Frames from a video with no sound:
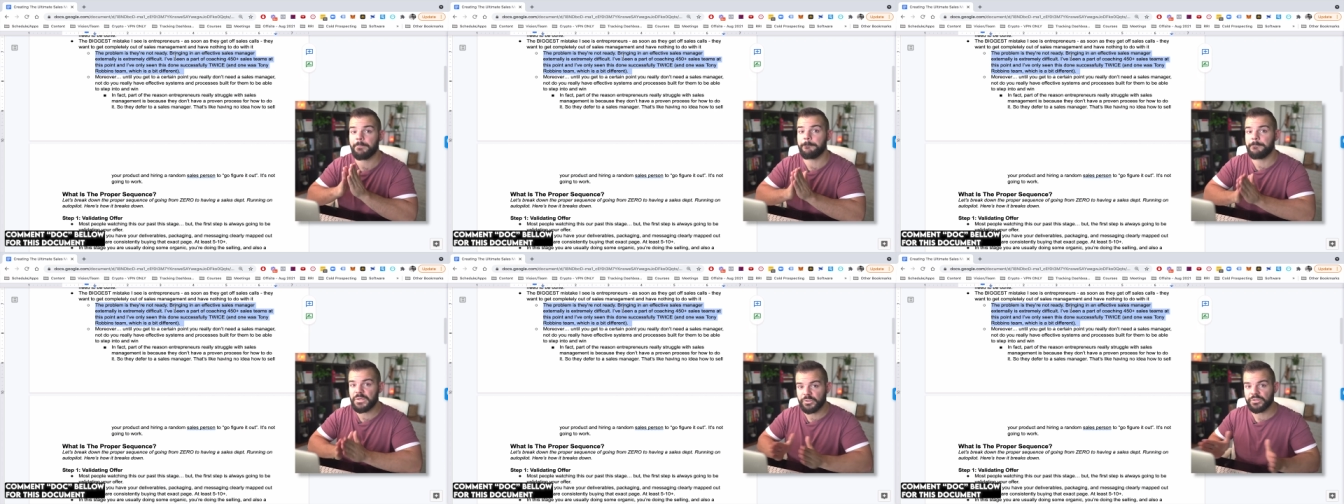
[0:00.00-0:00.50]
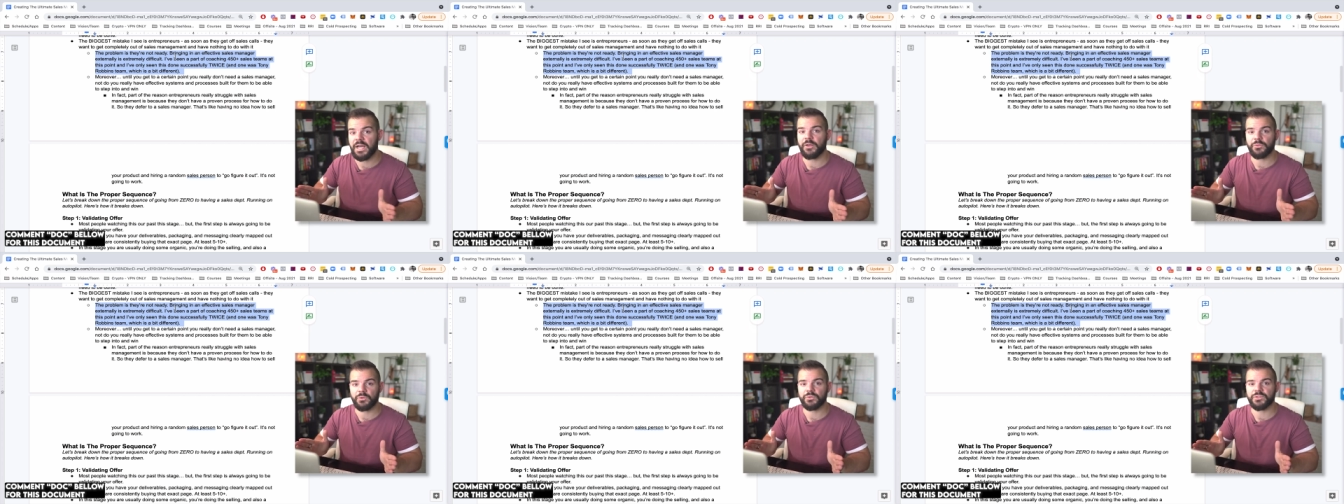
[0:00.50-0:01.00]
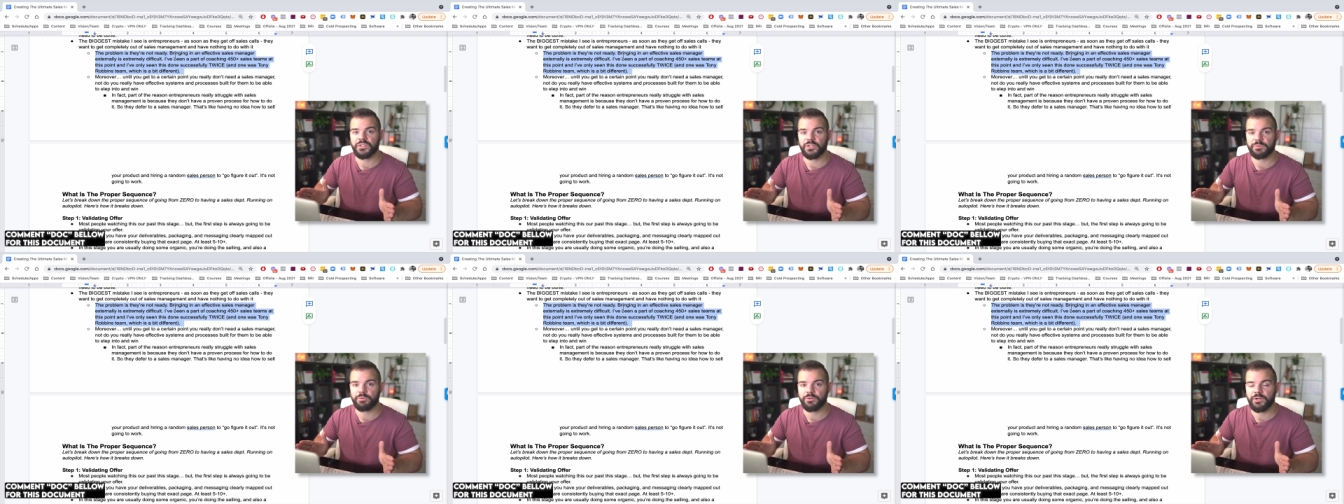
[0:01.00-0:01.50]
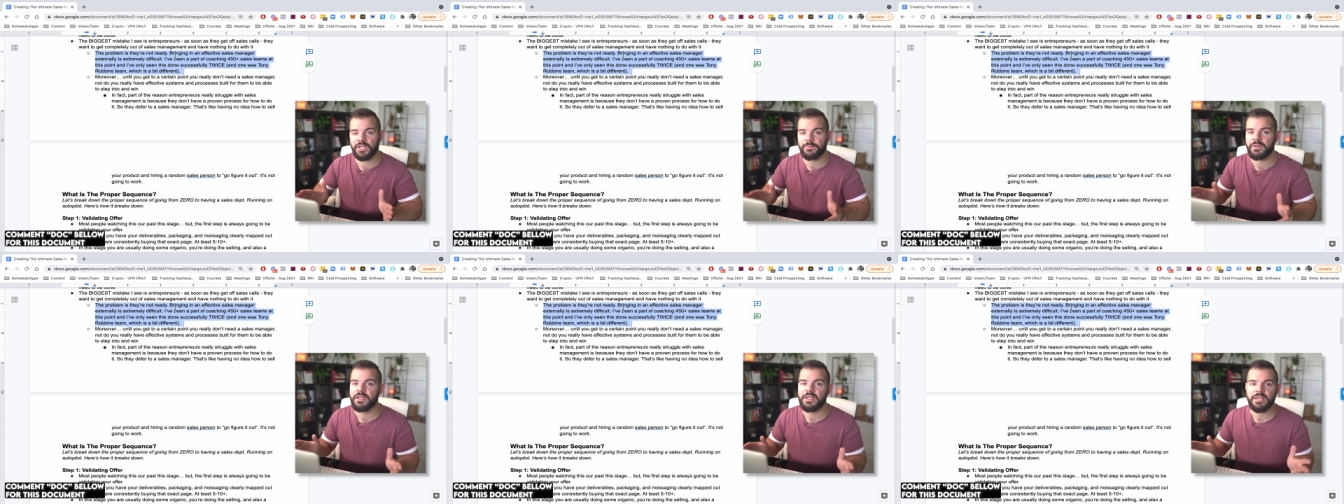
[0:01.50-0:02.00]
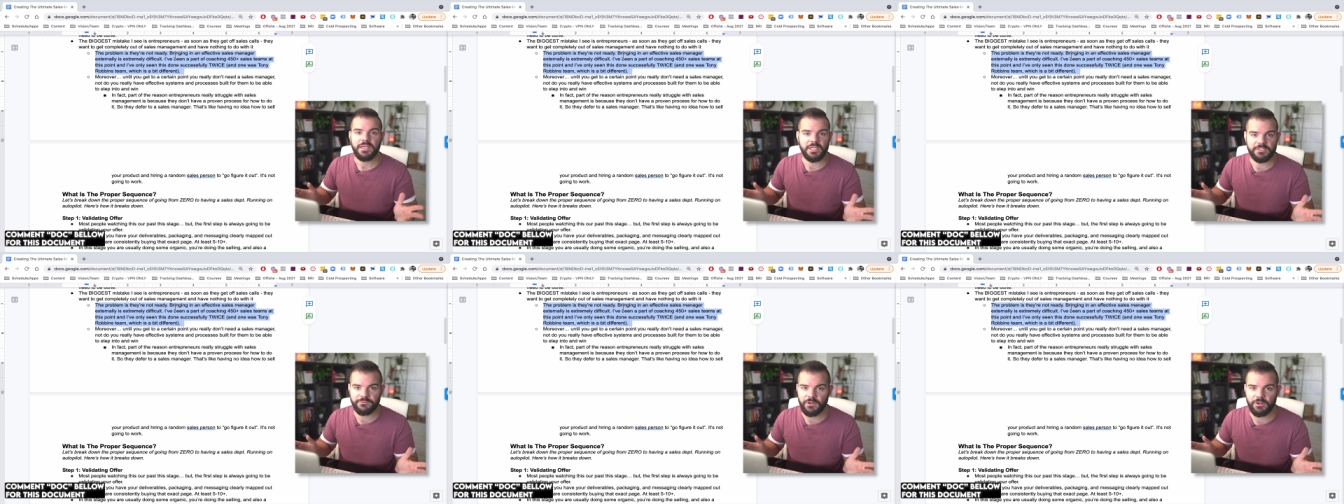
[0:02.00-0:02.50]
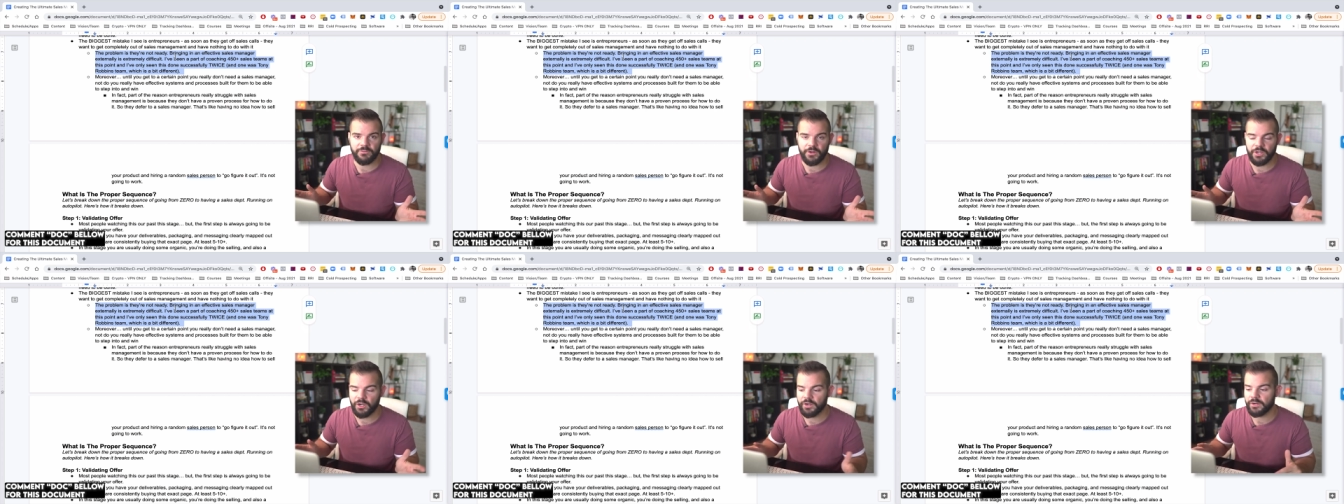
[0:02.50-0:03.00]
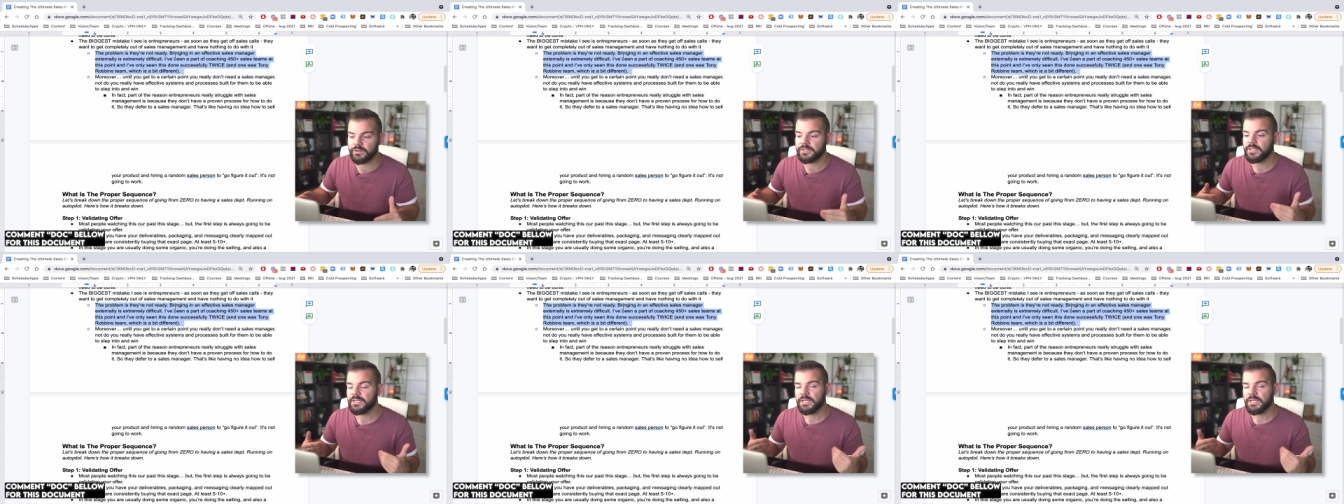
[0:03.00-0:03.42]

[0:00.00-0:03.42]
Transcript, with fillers: of build out the whole sales program, it's very, very hard.